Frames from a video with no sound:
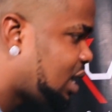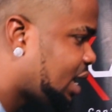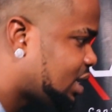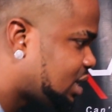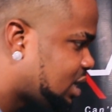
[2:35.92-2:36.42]

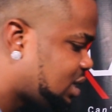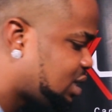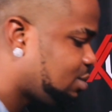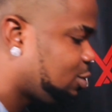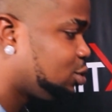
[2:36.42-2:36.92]
like
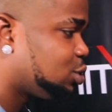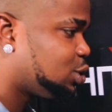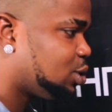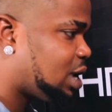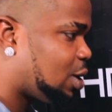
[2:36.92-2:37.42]
this. I'm going to
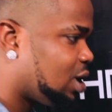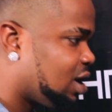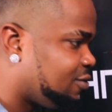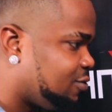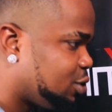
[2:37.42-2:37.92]
show that
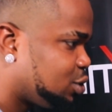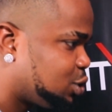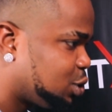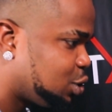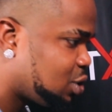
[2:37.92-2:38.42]
organ for you
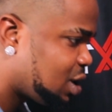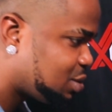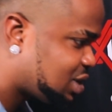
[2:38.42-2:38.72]
so you know how